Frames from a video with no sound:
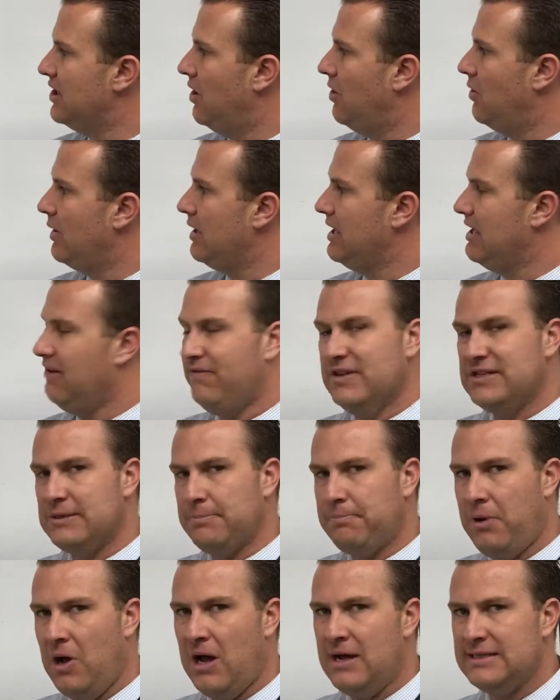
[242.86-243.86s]
though, if it's a
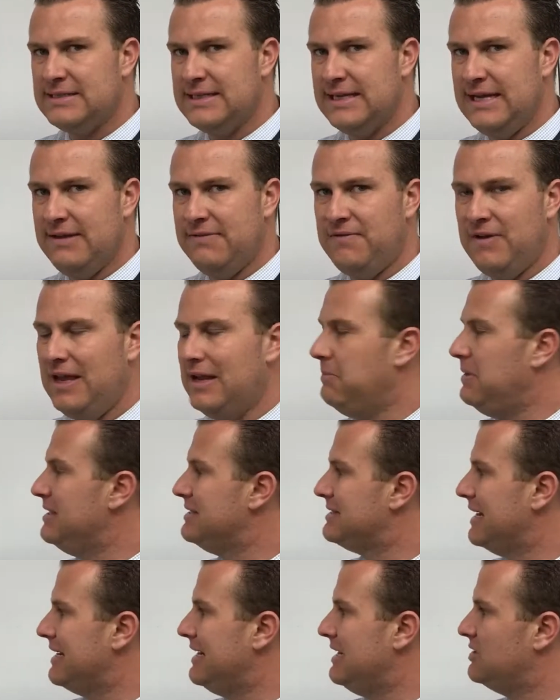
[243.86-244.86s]
positive, it
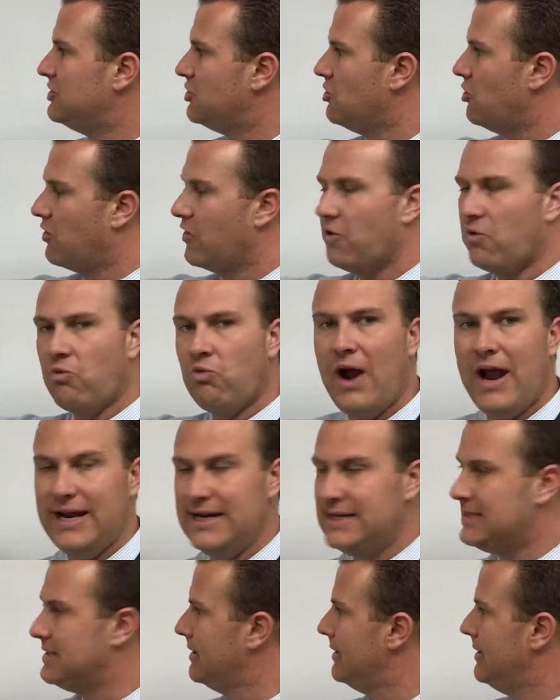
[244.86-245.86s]
means I need to go to the
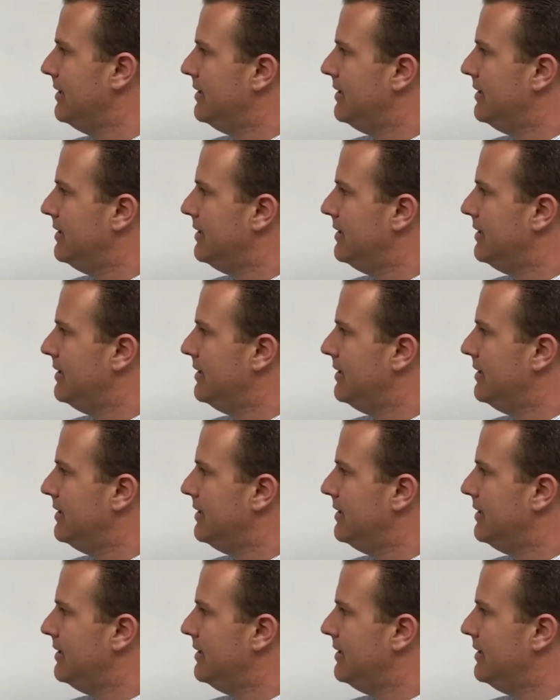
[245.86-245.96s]
right.